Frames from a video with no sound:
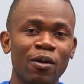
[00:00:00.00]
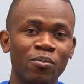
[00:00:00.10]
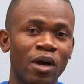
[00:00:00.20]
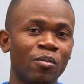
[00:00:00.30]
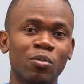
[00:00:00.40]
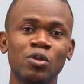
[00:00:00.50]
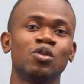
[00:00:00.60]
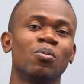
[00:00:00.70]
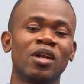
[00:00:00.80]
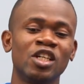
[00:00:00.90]
I, am able
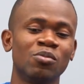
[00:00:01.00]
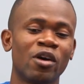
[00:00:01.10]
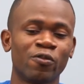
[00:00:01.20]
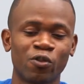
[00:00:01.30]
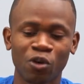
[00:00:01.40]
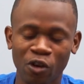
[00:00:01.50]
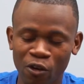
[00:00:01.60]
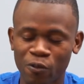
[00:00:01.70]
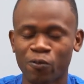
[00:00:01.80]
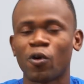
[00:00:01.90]
to manage my phone
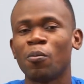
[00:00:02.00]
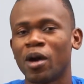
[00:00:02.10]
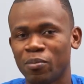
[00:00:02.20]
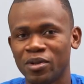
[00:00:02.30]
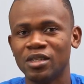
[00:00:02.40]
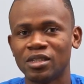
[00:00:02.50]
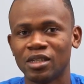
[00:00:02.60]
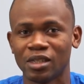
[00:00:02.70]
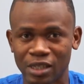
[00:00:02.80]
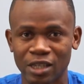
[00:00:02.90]
from my pc
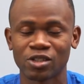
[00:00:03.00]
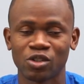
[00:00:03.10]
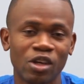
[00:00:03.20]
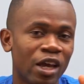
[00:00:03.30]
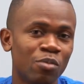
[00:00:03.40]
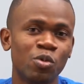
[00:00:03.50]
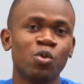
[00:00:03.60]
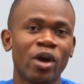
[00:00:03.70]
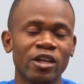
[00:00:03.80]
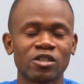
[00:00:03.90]
yes you heard me
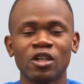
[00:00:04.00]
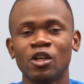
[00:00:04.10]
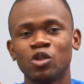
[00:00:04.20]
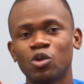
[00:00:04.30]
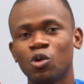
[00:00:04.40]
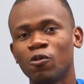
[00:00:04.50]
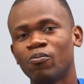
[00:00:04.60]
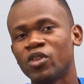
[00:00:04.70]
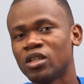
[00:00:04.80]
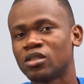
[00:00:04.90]
right so
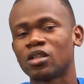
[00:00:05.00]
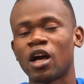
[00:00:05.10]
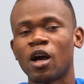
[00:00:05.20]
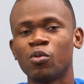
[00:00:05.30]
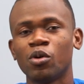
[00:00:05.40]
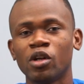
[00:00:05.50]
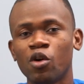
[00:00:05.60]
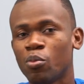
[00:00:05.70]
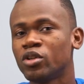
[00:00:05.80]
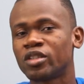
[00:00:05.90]
this uh, the
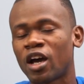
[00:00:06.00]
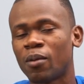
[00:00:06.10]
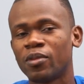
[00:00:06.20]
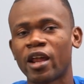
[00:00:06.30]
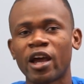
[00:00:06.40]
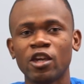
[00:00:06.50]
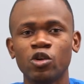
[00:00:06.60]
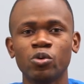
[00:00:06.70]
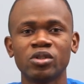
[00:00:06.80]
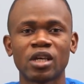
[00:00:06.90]
remote app that i
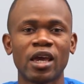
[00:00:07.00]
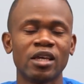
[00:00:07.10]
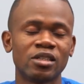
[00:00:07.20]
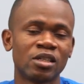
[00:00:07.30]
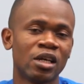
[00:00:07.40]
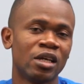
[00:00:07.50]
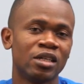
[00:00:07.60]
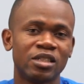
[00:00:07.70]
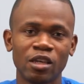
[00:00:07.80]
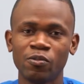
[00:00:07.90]
use is
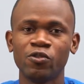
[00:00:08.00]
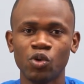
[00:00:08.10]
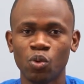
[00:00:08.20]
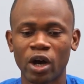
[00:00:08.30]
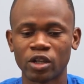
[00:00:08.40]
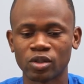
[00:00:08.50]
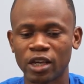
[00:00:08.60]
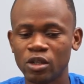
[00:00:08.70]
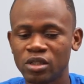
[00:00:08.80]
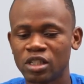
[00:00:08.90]
teamviewer so i
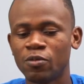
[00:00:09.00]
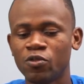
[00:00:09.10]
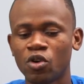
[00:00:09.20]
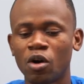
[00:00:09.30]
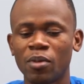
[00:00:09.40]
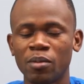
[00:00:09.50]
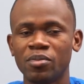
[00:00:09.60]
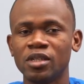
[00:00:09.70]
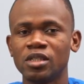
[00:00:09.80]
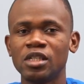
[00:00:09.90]
use teamviewer on my
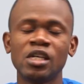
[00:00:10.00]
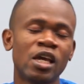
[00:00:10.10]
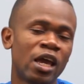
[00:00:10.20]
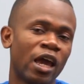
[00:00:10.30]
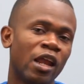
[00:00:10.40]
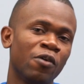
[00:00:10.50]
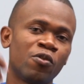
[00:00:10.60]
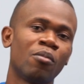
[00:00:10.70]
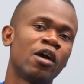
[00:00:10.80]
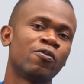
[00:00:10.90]
pc and then
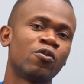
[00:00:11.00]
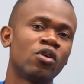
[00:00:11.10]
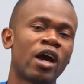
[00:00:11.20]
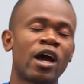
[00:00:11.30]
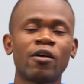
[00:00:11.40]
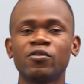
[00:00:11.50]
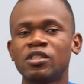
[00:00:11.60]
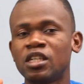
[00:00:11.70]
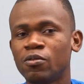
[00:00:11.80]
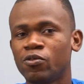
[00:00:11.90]
for my phone i have
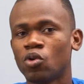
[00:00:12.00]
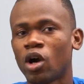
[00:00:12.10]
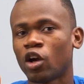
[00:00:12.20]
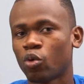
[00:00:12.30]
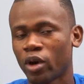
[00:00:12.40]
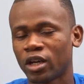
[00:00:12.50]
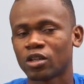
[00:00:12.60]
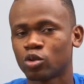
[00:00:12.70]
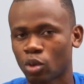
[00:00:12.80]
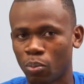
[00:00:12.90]
teamviewer quick
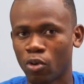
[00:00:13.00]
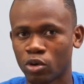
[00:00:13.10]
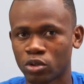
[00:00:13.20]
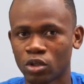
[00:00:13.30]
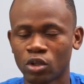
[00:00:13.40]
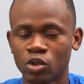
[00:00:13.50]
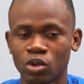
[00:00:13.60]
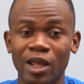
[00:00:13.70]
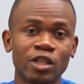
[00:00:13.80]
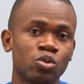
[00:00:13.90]
support
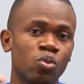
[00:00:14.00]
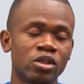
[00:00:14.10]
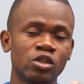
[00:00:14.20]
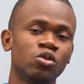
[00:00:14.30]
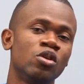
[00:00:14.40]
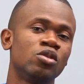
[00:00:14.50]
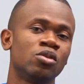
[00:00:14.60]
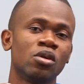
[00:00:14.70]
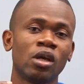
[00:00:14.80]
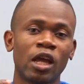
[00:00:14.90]
so that's what is going
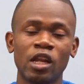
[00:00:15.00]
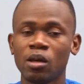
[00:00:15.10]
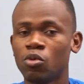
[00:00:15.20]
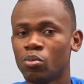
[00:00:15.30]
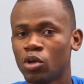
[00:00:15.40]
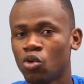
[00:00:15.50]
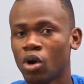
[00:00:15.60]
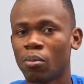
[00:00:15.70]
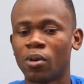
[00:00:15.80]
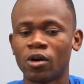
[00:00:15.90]
to enable me go
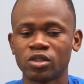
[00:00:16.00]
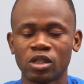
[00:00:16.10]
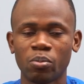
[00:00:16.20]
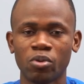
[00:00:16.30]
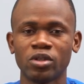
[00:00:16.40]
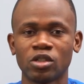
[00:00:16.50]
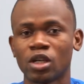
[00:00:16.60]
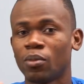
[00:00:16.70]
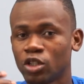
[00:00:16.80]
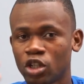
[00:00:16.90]
about the process.
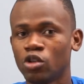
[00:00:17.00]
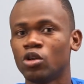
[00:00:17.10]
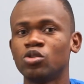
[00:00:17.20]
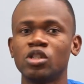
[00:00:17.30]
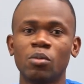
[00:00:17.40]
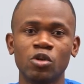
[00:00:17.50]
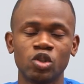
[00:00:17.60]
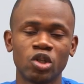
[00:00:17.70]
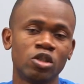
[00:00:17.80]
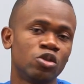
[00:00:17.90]
I'm actually going to
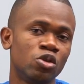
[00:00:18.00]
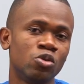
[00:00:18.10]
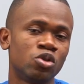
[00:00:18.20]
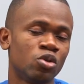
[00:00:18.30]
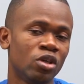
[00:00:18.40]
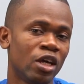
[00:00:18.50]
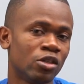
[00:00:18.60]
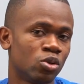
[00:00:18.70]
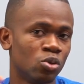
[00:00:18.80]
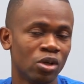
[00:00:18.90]
demonstrate to you so you
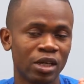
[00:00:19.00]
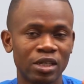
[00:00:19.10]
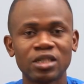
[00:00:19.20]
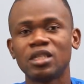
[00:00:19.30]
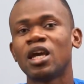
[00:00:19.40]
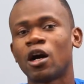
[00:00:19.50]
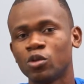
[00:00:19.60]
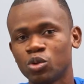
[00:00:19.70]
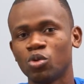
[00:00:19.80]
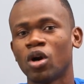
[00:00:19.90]
get to see how
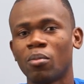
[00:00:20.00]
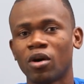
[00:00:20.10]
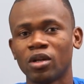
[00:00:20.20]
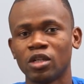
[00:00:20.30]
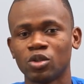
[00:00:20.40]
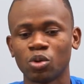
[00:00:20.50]
to go about this.